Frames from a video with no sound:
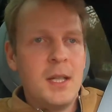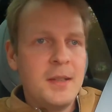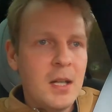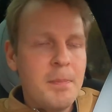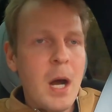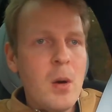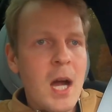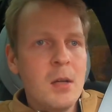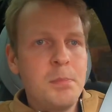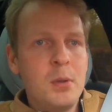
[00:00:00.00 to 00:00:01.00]
Now the power
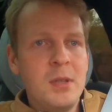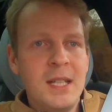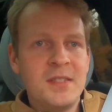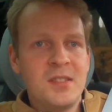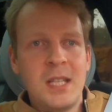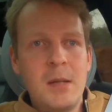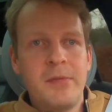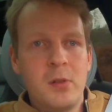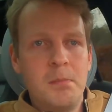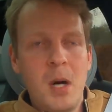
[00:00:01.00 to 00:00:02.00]
output is the same
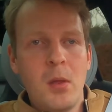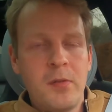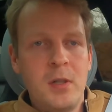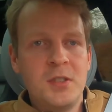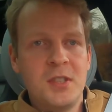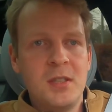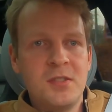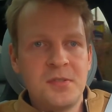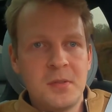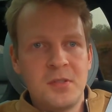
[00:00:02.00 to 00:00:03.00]
for both
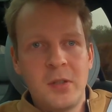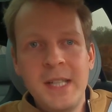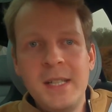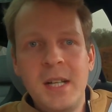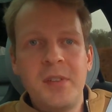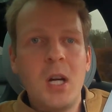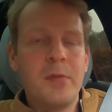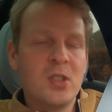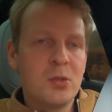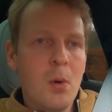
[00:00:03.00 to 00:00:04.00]
versions. So either if you go
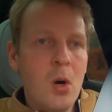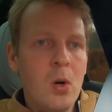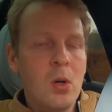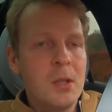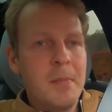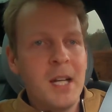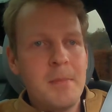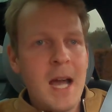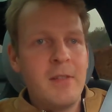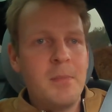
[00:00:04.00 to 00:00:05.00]
for the small or the bigger
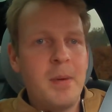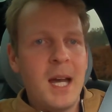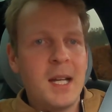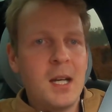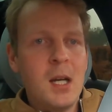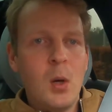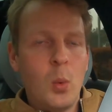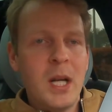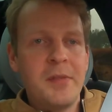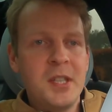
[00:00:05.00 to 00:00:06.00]
battery pack,
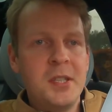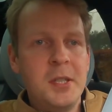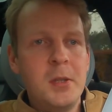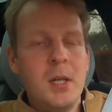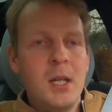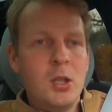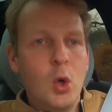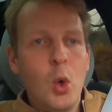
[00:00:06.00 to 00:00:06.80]
whatever you do, you'll